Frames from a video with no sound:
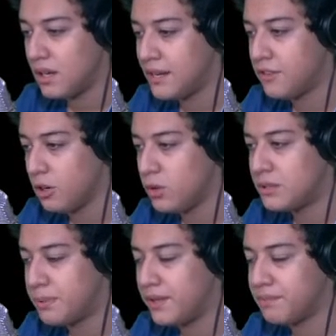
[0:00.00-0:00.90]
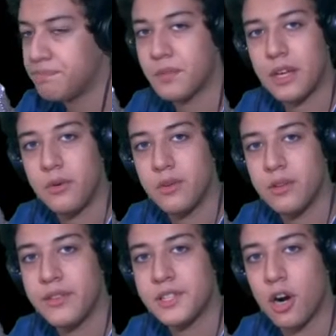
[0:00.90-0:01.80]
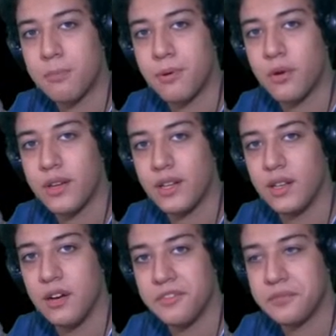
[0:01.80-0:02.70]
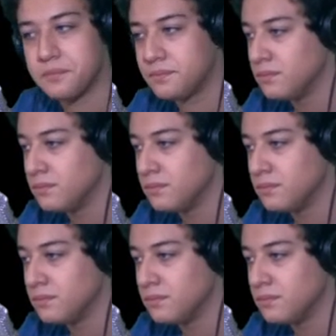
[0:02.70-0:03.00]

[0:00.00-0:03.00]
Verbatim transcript: I've always been this heartbroken in love.